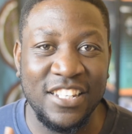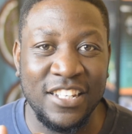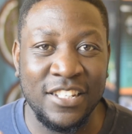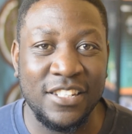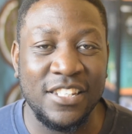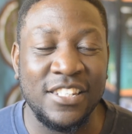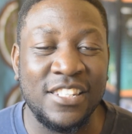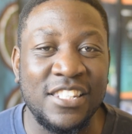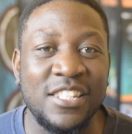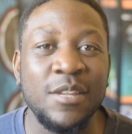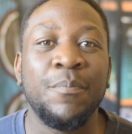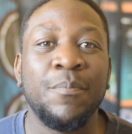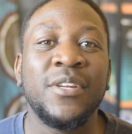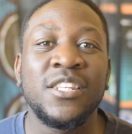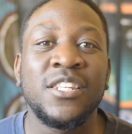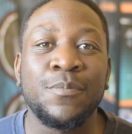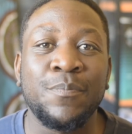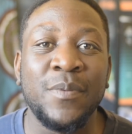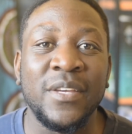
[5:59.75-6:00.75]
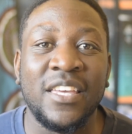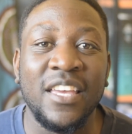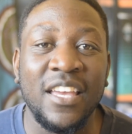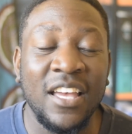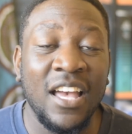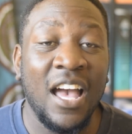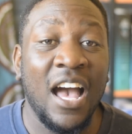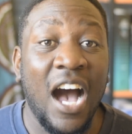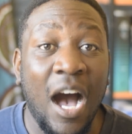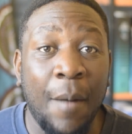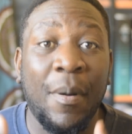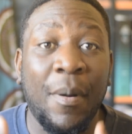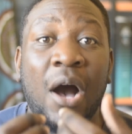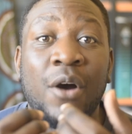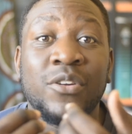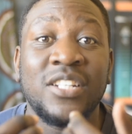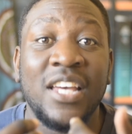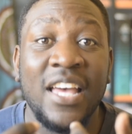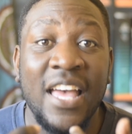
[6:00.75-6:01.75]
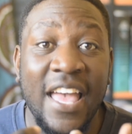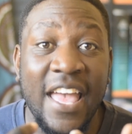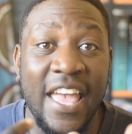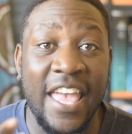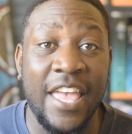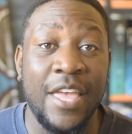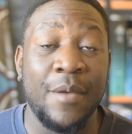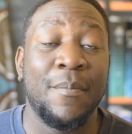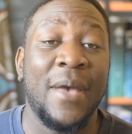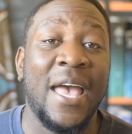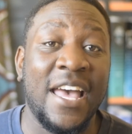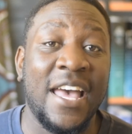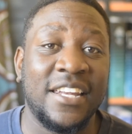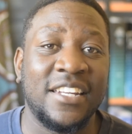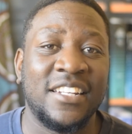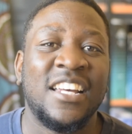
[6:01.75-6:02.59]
It's simply speaking about a man.